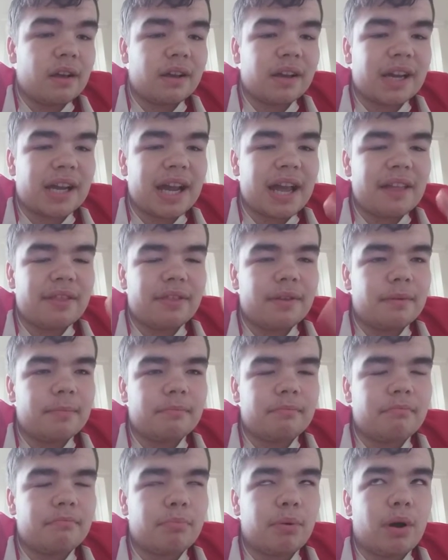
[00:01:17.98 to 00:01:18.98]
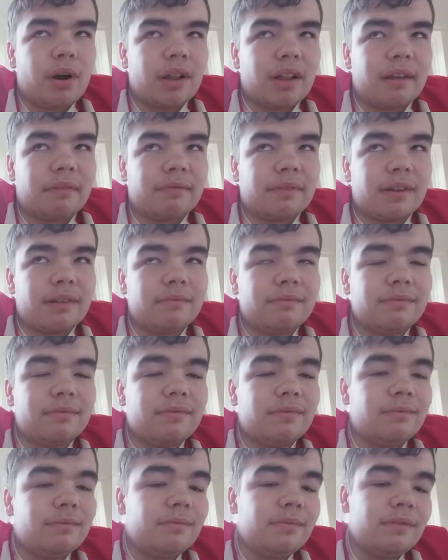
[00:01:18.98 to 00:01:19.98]
get them ball after
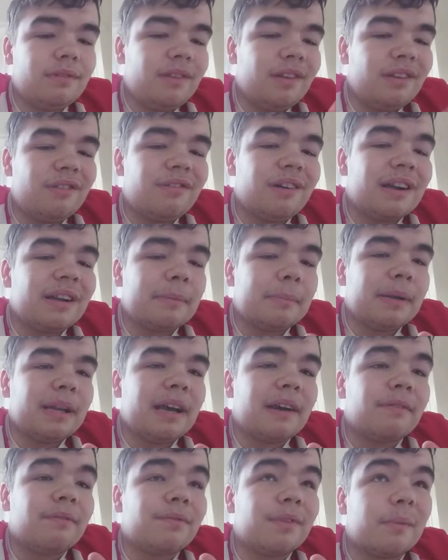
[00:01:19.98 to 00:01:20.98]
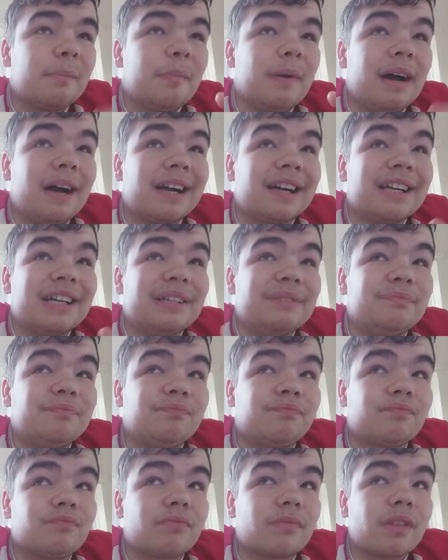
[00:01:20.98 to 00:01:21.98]
they tried to play out from the back, and
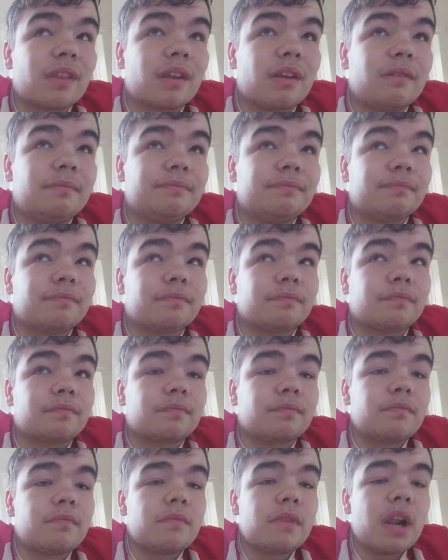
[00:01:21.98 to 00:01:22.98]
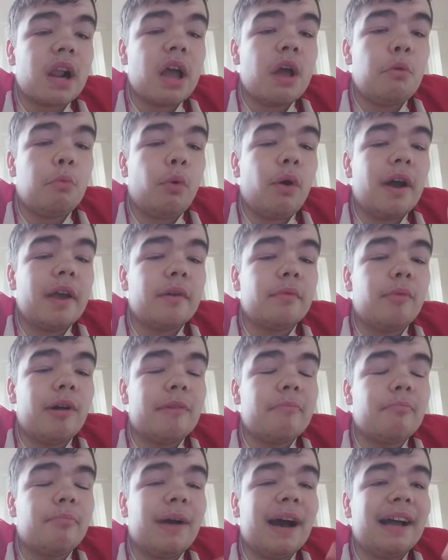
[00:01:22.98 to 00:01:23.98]
White
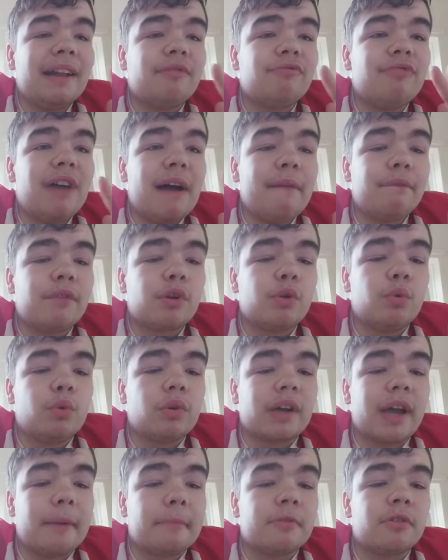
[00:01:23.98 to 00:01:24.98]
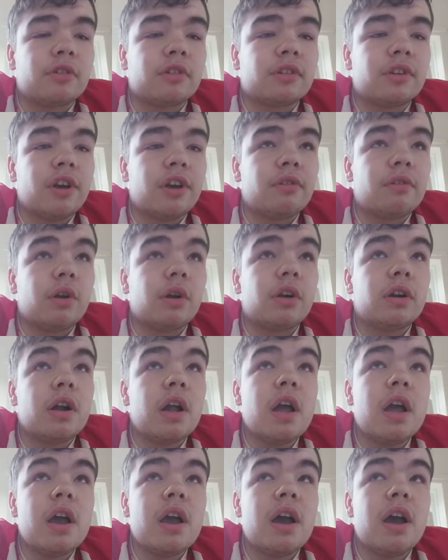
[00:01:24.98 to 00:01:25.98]
went past round the goalkeeper, took too
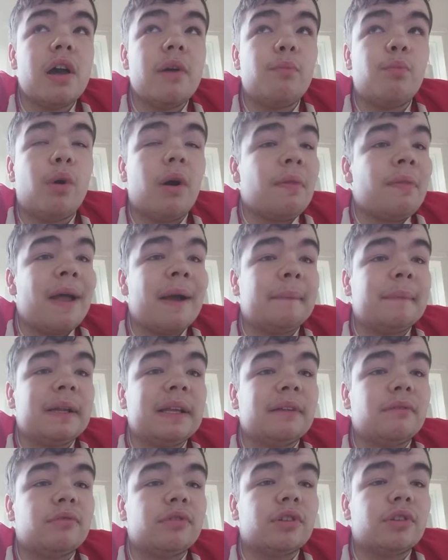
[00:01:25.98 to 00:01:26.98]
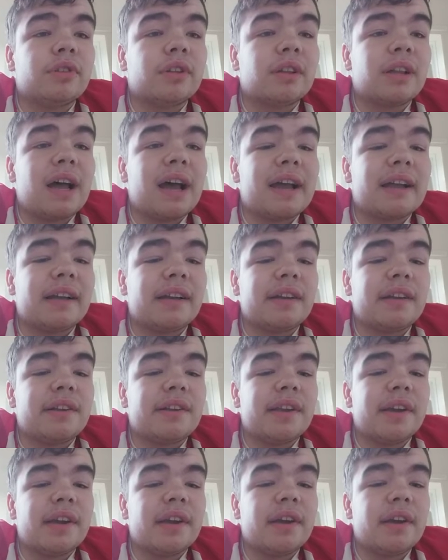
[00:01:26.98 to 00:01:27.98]
long and won their play on the line,
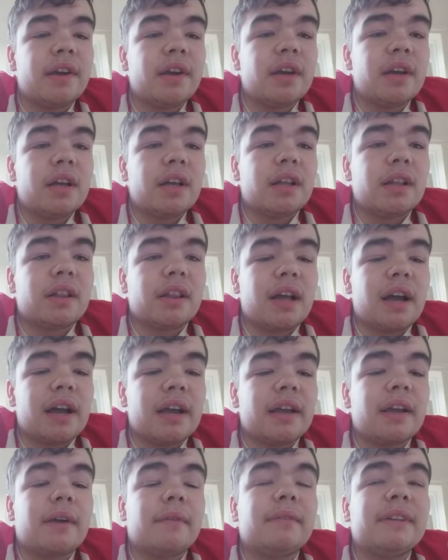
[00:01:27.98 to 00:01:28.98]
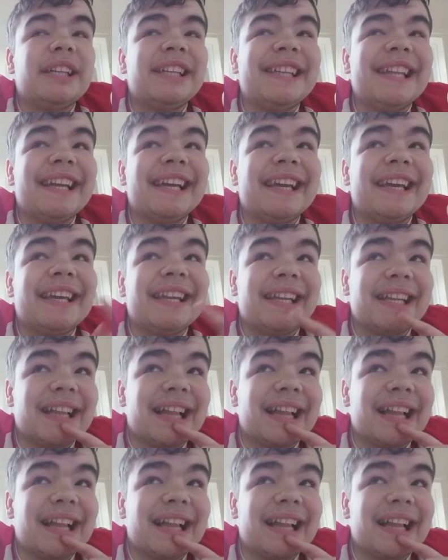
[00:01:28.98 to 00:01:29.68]
and Singy